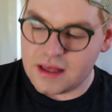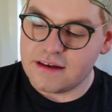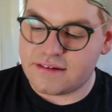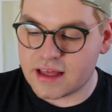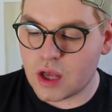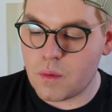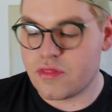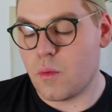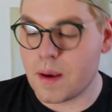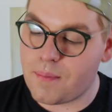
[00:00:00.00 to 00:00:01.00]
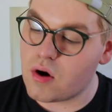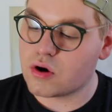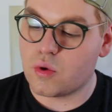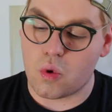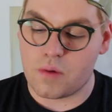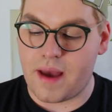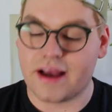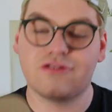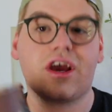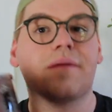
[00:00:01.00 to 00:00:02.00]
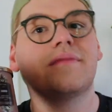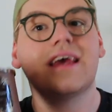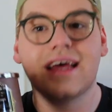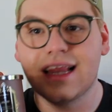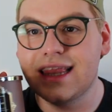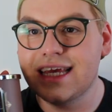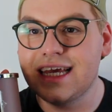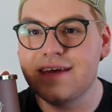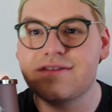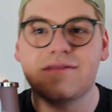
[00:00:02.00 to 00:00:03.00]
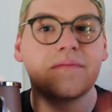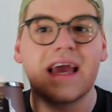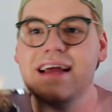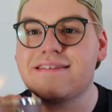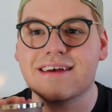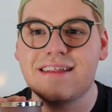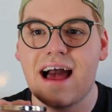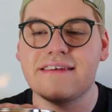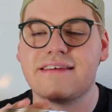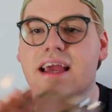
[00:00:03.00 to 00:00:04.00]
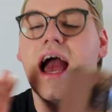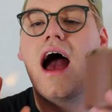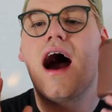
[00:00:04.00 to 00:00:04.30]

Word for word: Sticking with the White Barn Core packaging, leaves. It's a classic.